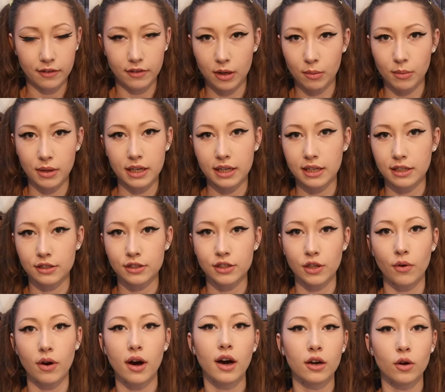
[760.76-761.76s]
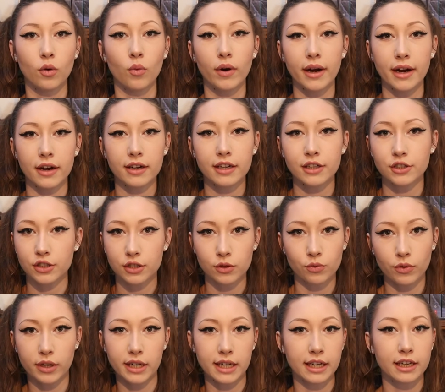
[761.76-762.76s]
of him and he's so unaware he's
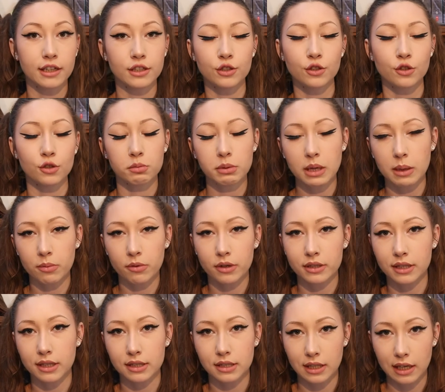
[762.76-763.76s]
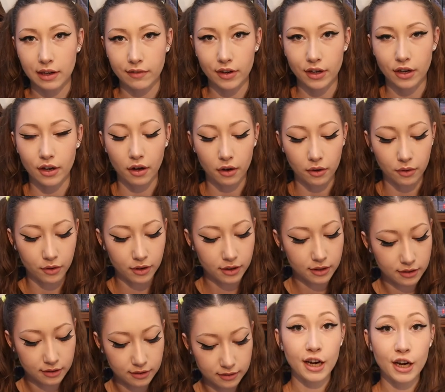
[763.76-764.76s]
just reading his newspaper and doesn't even know.
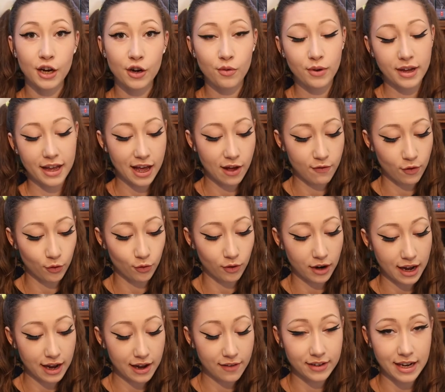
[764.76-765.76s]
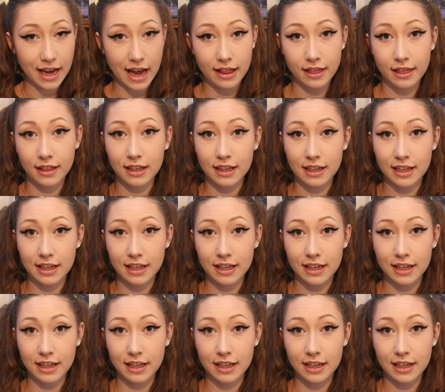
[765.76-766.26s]
Here we have arrived at the